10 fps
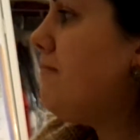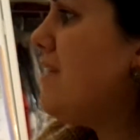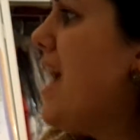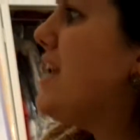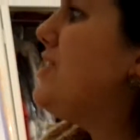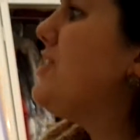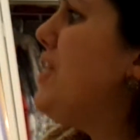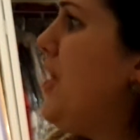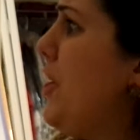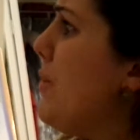
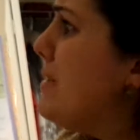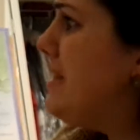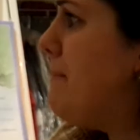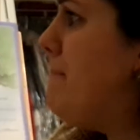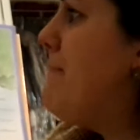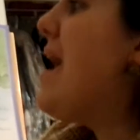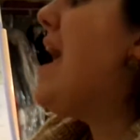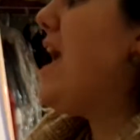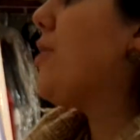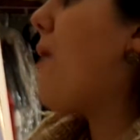"Excuse
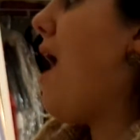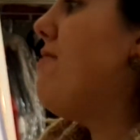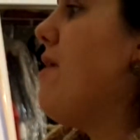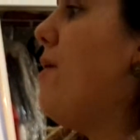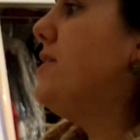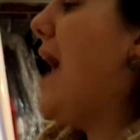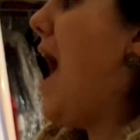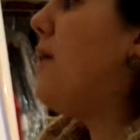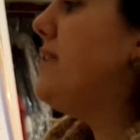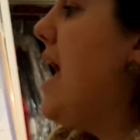me," cried the old
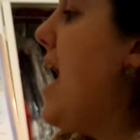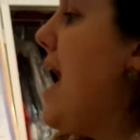house